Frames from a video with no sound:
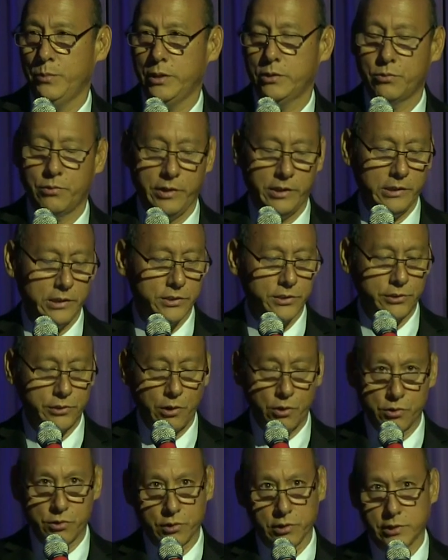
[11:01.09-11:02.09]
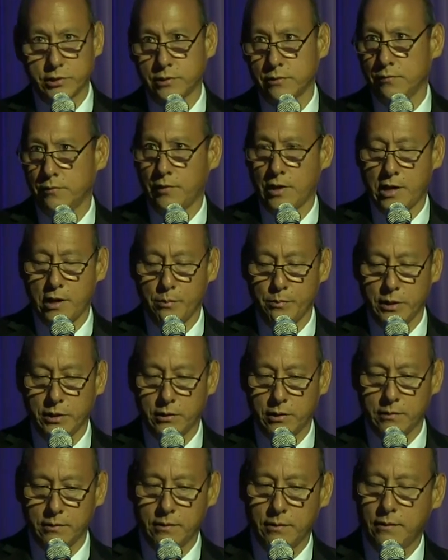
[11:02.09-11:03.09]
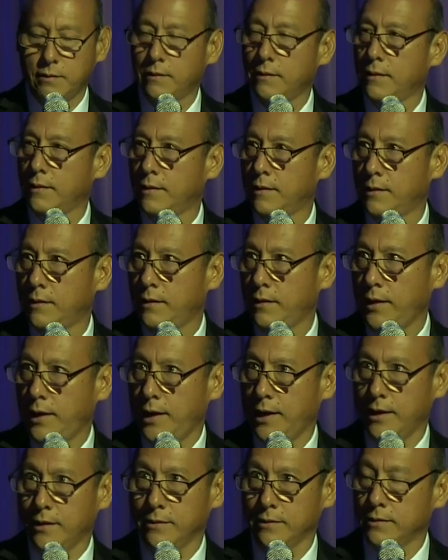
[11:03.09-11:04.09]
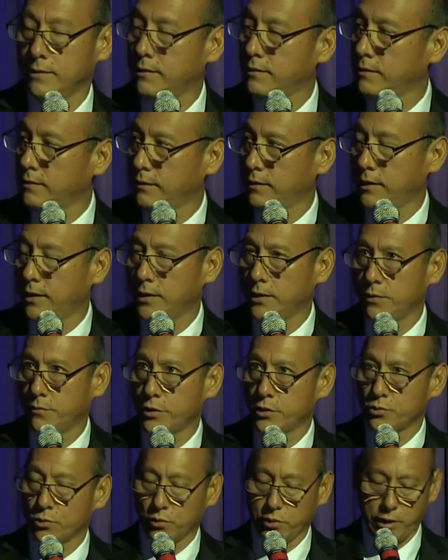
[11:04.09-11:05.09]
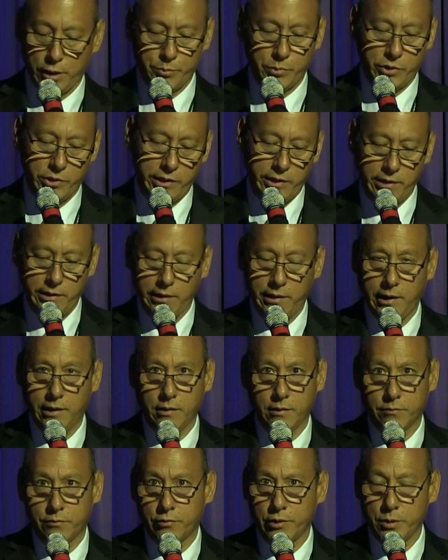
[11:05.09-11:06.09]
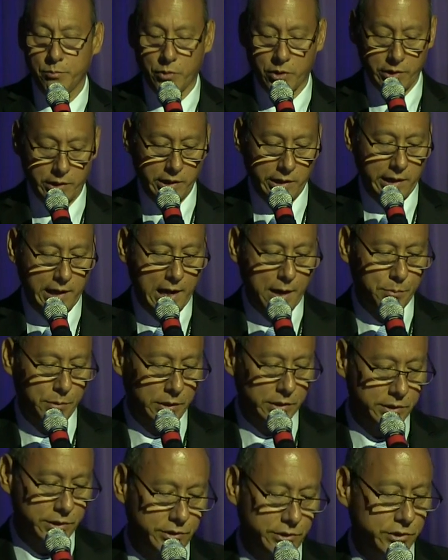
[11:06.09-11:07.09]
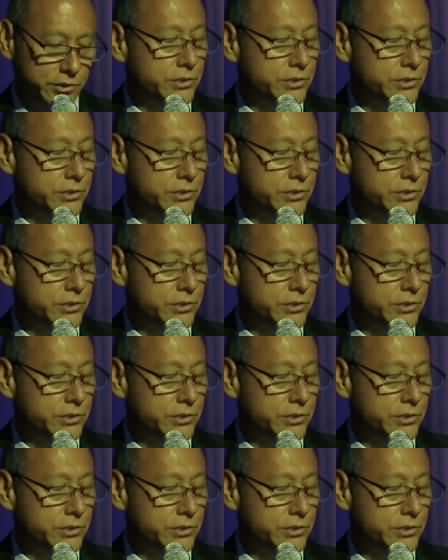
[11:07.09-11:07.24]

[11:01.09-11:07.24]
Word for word: between the socialist environment and individual liberty and a free market capitalist